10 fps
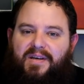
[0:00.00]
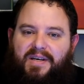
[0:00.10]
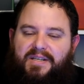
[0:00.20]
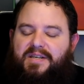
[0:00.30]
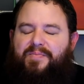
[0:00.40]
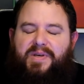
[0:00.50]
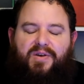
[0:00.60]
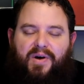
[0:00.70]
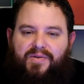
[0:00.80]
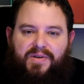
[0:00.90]
It's something
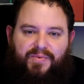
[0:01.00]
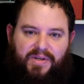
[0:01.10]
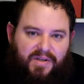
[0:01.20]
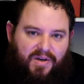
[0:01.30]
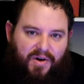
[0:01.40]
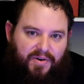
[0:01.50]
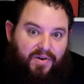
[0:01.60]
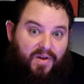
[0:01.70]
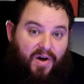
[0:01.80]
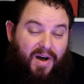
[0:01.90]
you only really got on
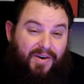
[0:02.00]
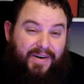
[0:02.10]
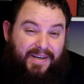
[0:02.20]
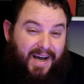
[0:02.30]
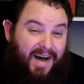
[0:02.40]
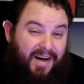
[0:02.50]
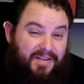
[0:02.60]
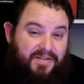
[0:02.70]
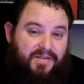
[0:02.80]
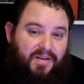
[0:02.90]
the higher end
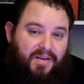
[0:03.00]
cards,